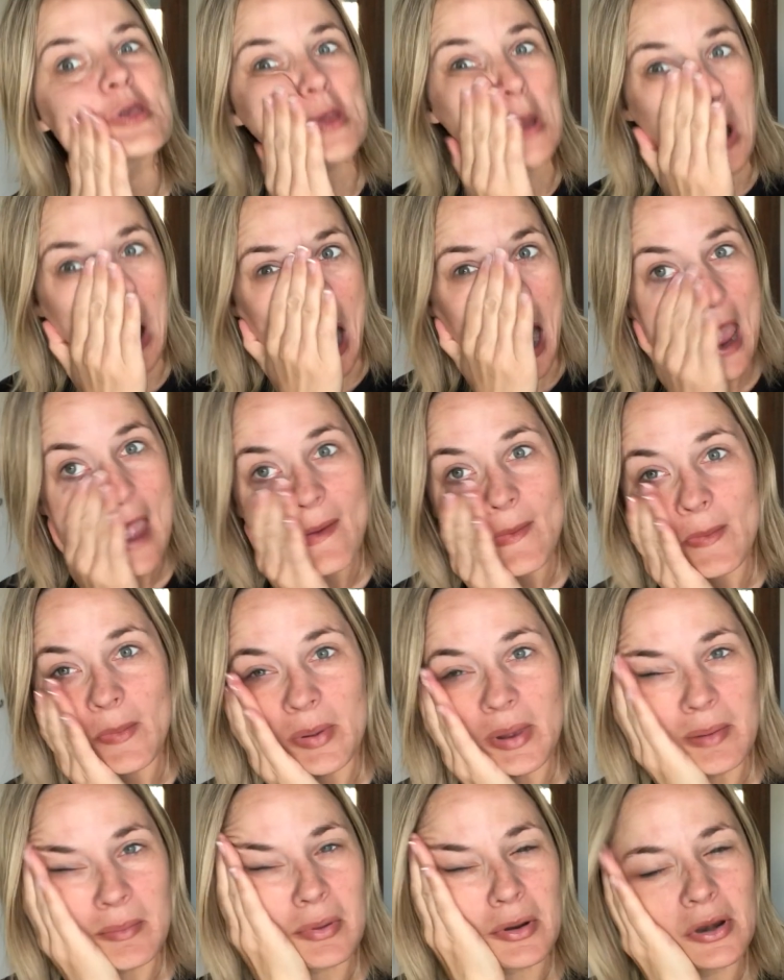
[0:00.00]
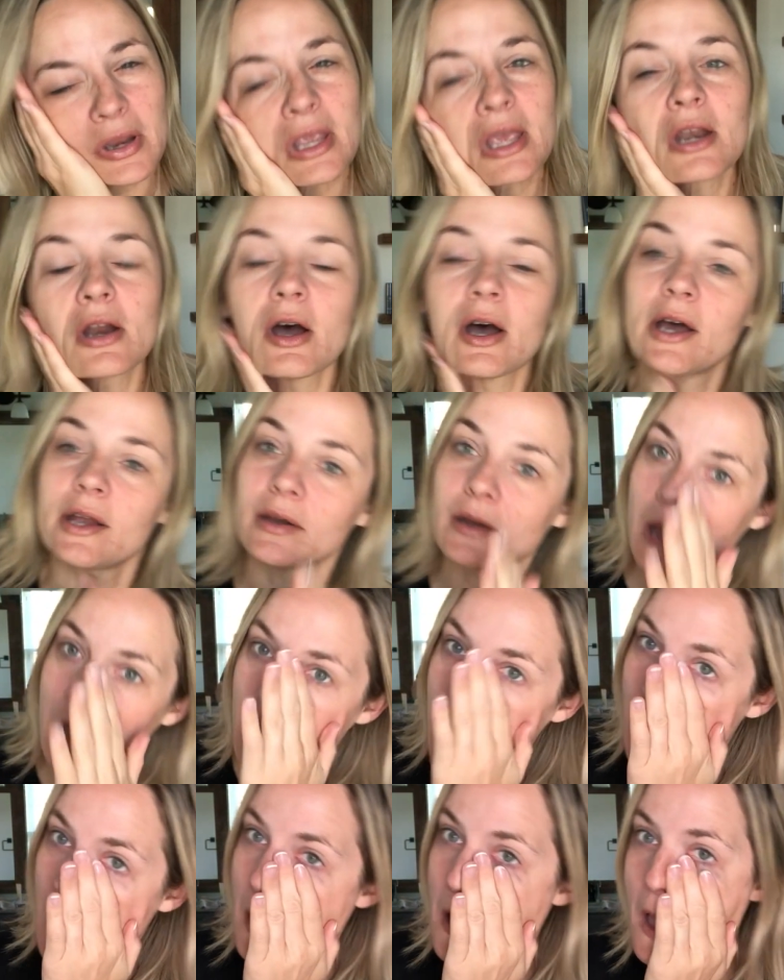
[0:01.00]
So I have been putting it on
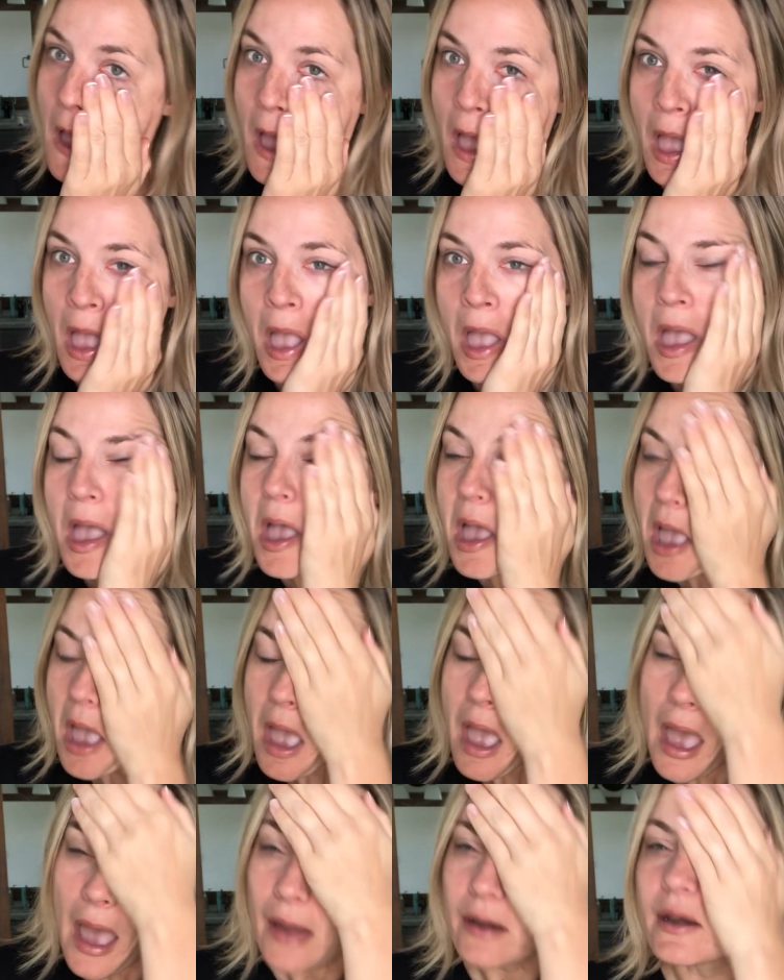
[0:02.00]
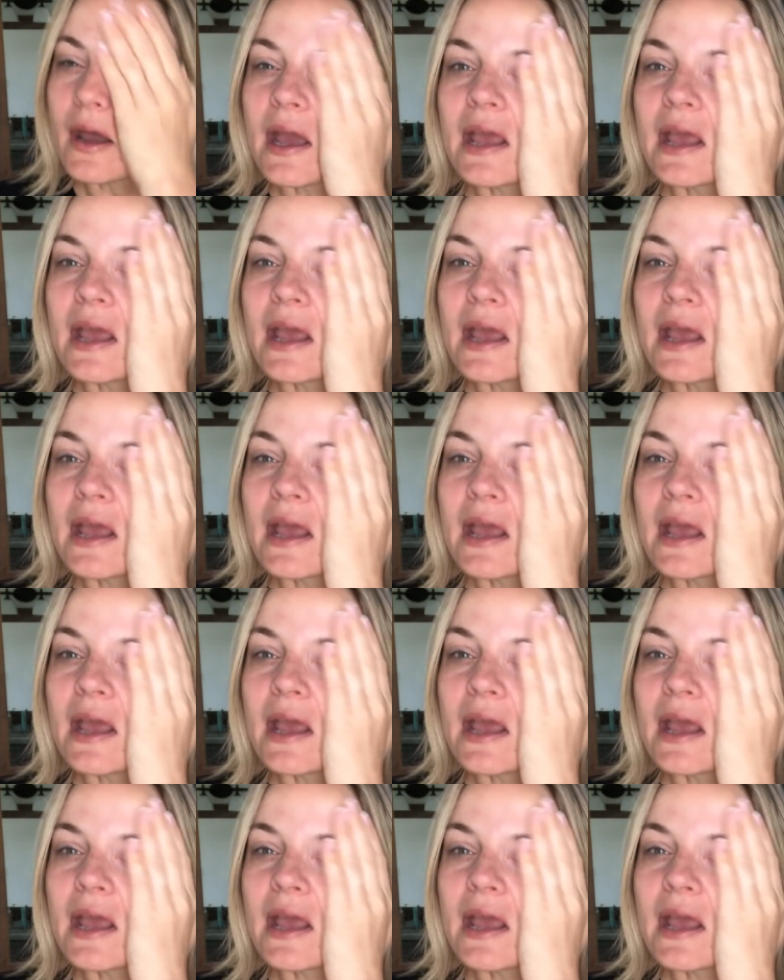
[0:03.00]
at